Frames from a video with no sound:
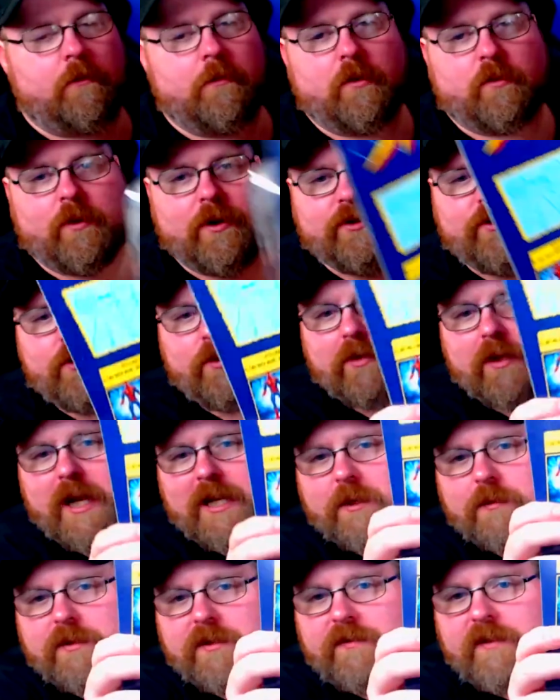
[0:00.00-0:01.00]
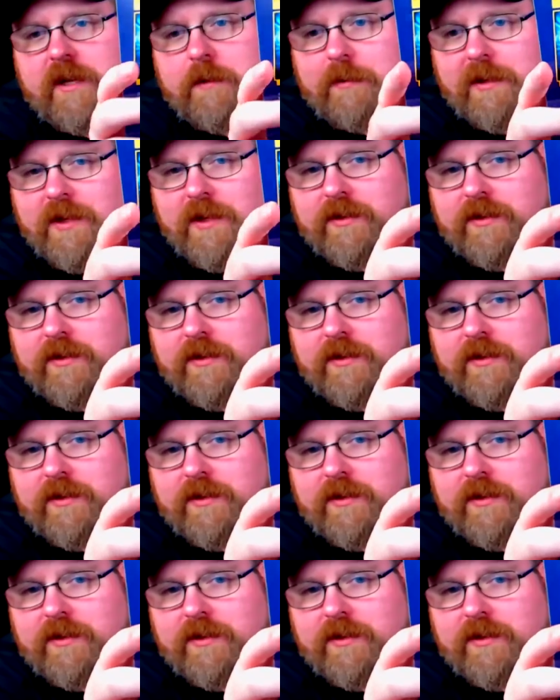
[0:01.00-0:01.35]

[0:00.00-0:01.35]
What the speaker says: the retro line that was available at